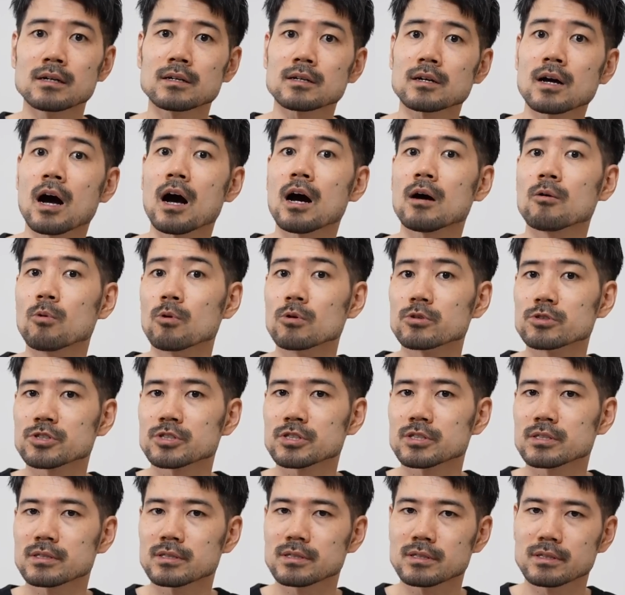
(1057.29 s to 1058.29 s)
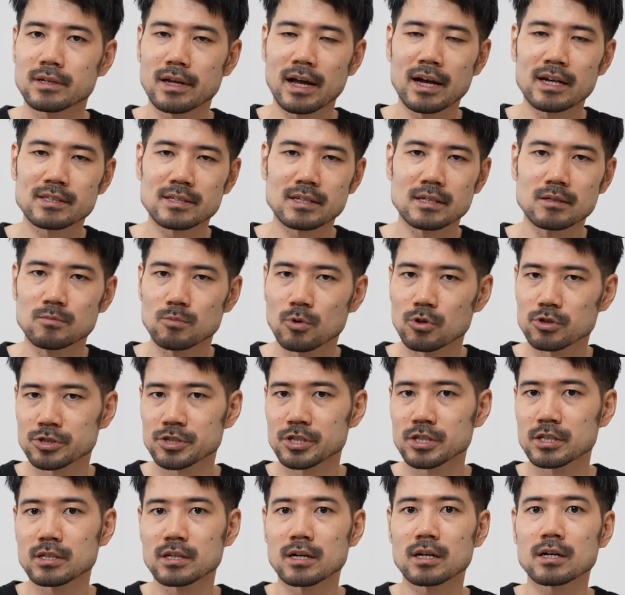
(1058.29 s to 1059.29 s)
car wash, as in
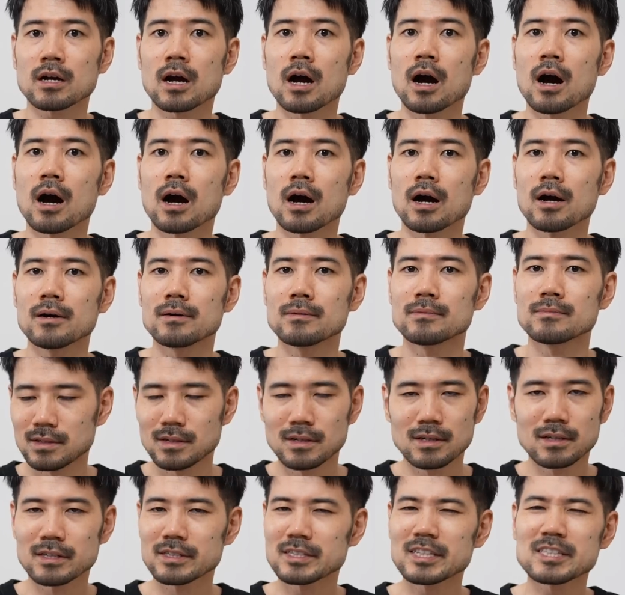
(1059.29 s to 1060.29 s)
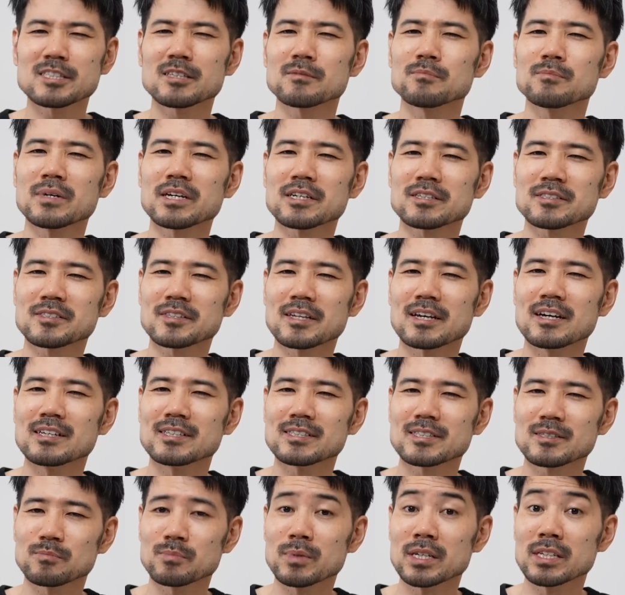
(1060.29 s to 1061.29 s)
washing a car. It doesn't make
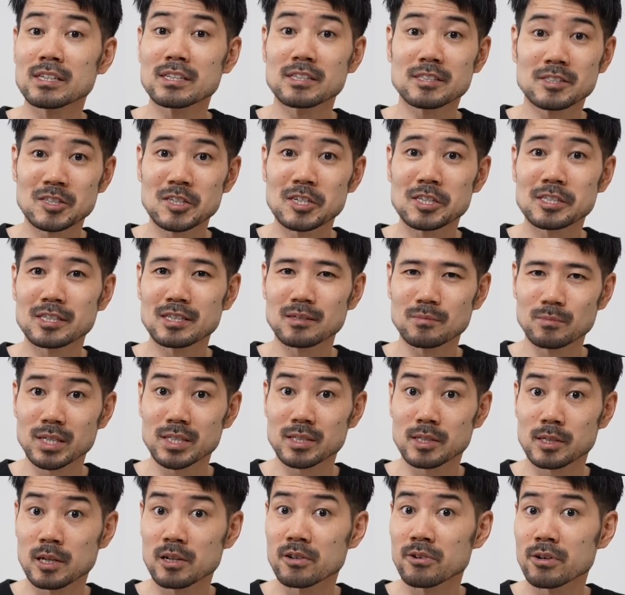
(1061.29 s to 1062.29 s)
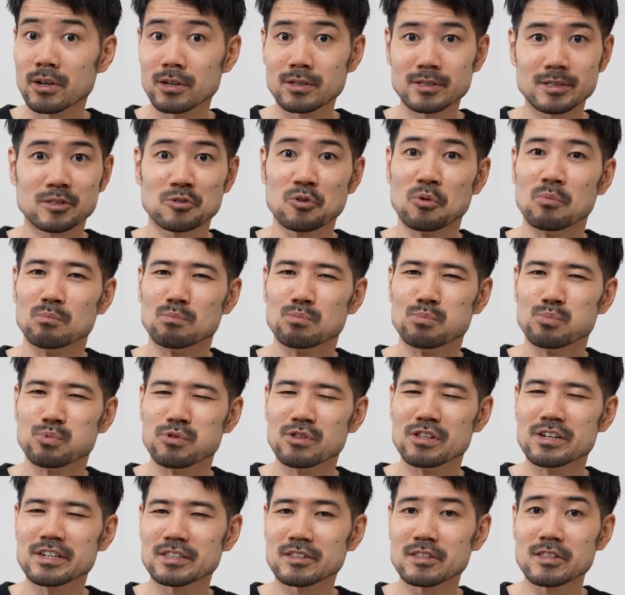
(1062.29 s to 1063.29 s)
sense. Many teaching materials
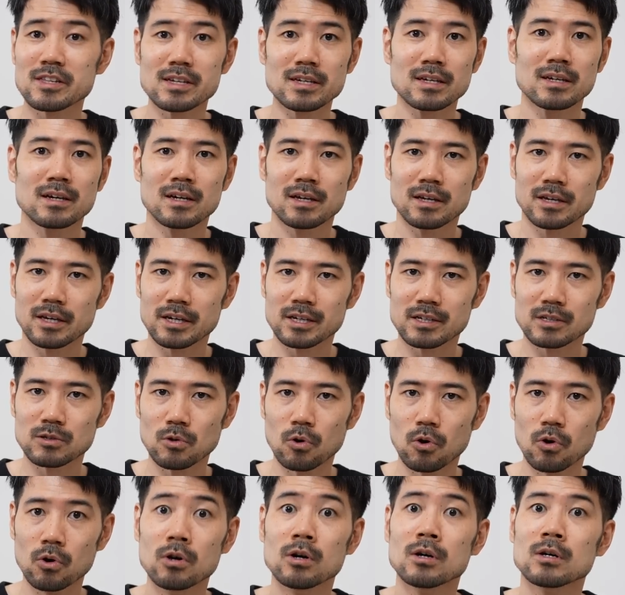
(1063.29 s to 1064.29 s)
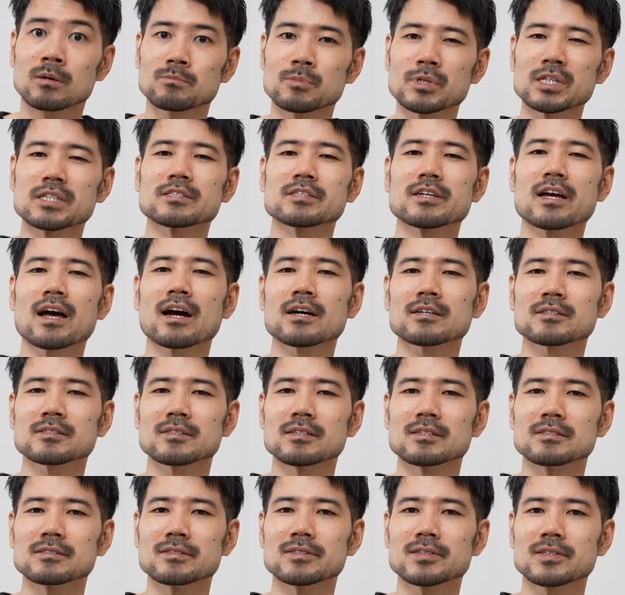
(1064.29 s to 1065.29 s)
completely ignore pitch
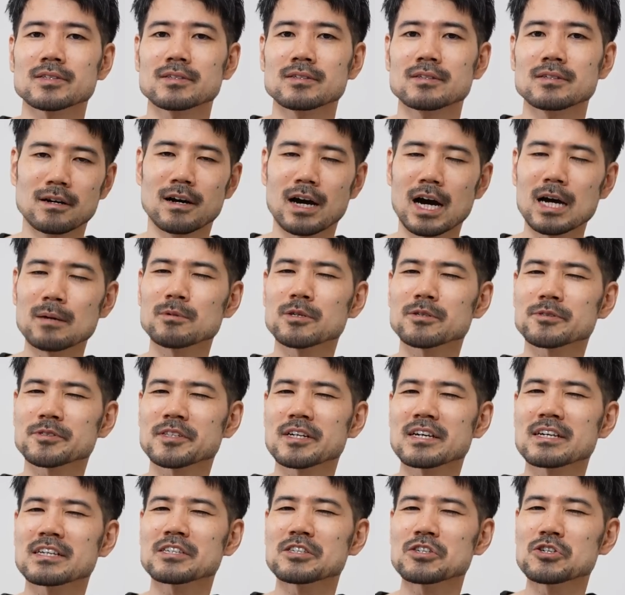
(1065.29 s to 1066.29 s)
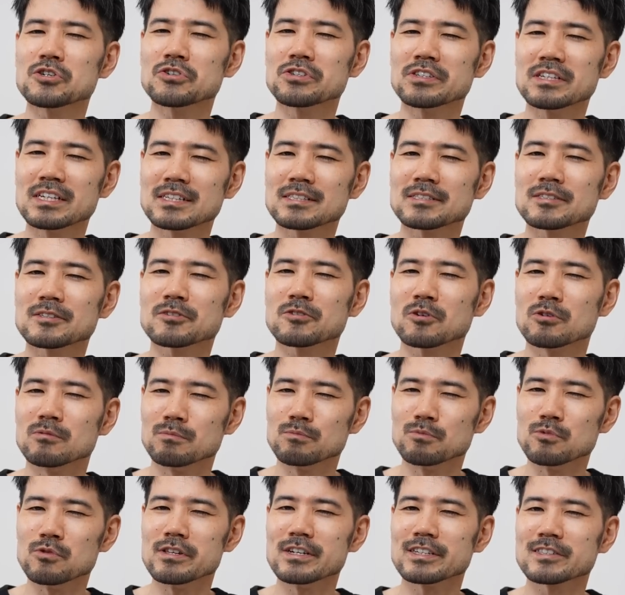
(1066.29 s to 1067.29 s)
accent. I'm not saying you need to
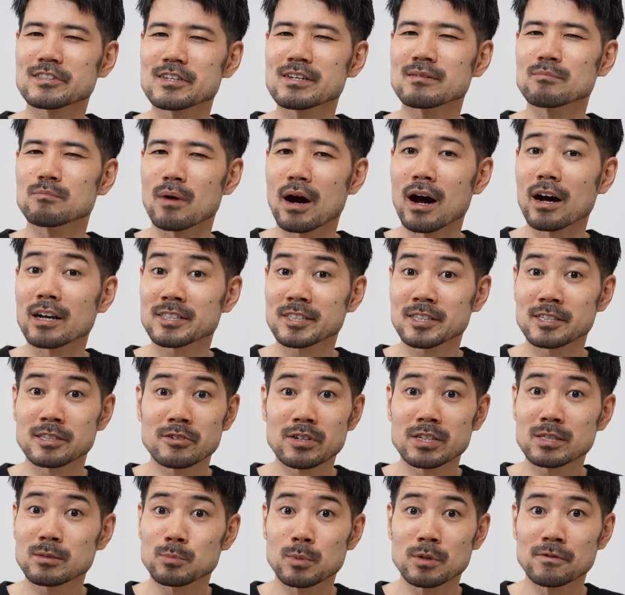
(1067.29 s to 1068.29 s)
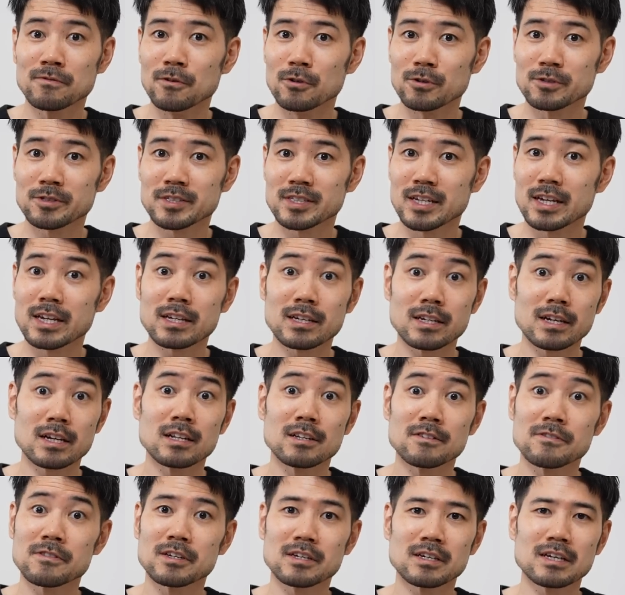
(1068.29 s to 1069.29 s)
completely master it before saying
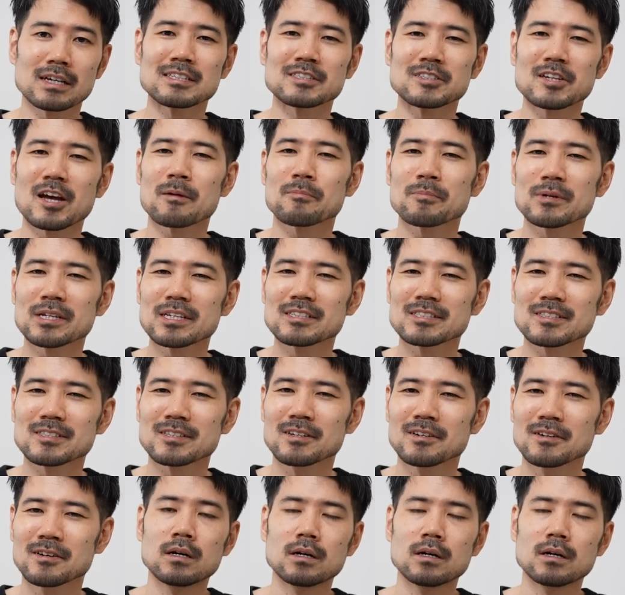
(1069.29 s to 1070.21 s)
anything in Japanese,